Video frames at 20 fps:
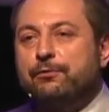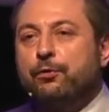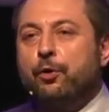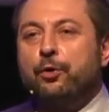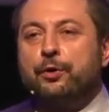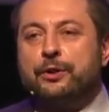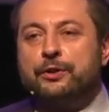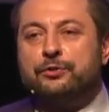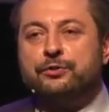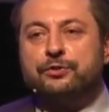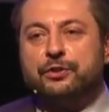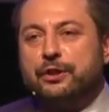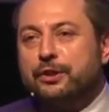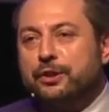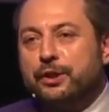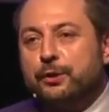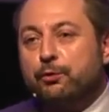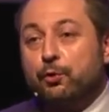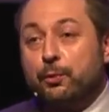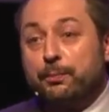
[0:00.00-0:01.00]
voice
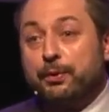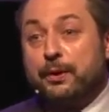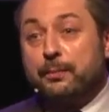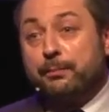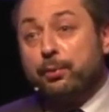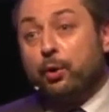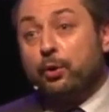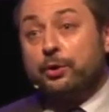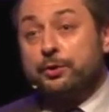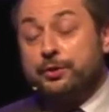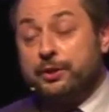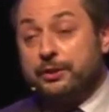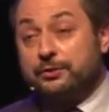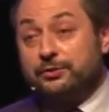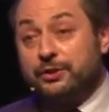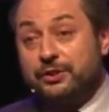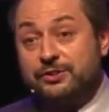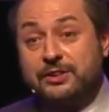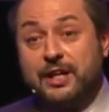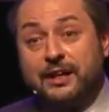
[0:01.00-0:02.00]
in the European politics,